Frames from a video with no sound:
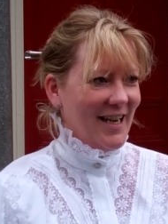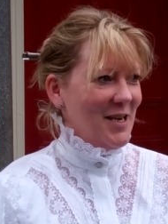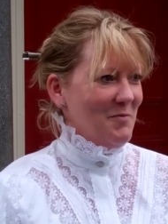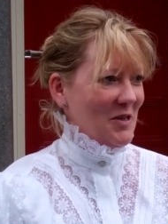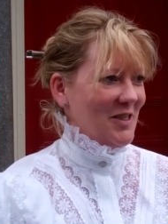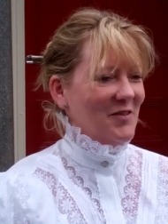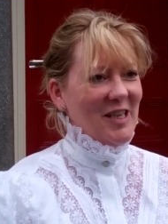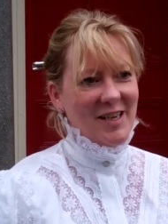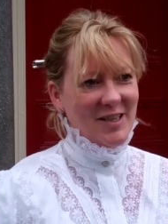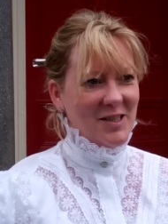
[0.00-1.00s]
He must have
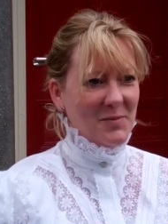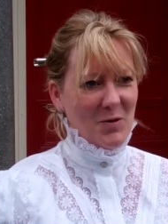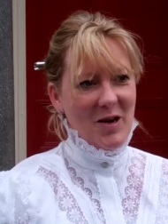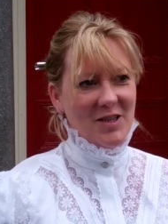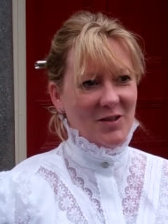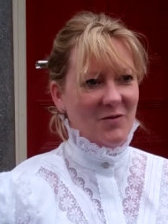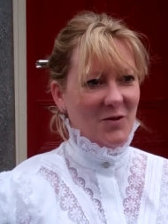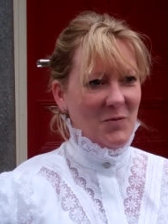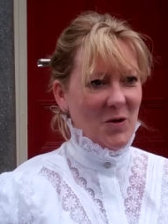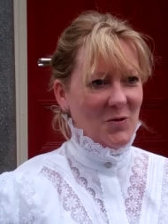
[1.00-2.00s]
taken inspiration
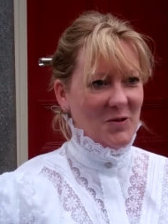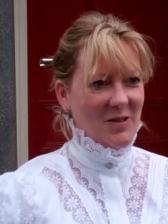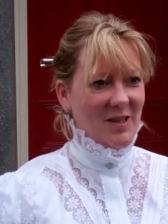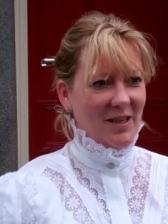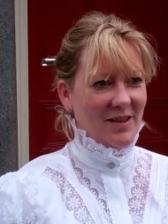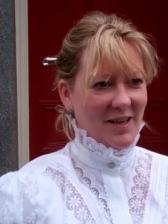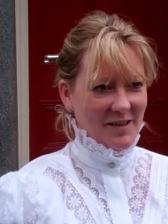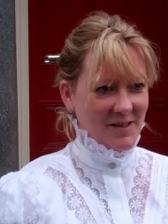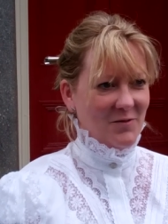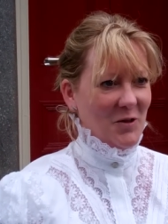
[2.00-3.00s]
from those
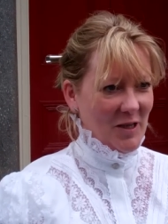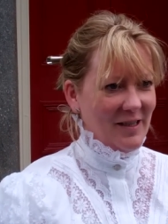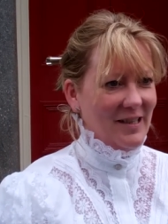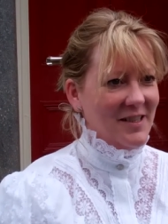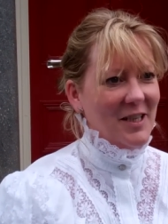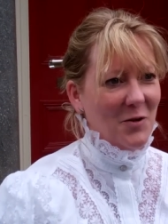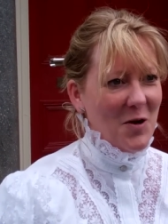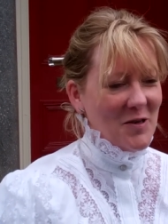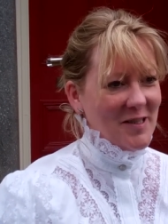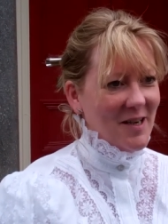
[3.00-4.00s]
things for the
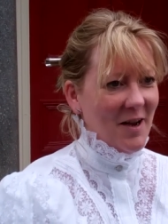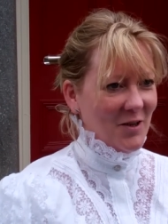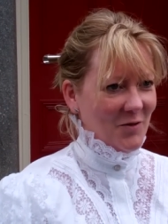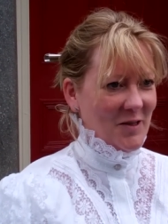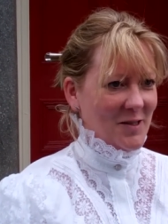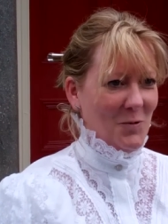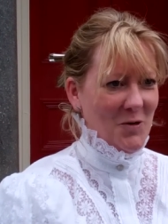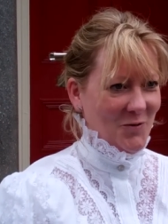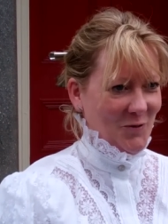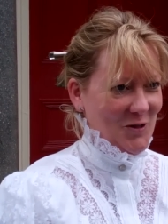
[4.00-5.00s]
interior design of his
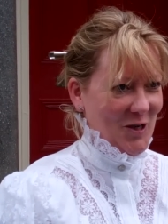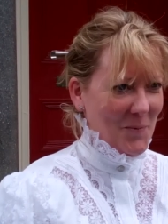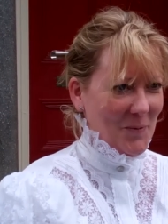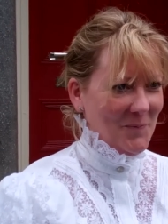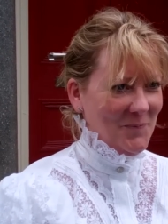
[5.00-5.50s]
wonderful ship.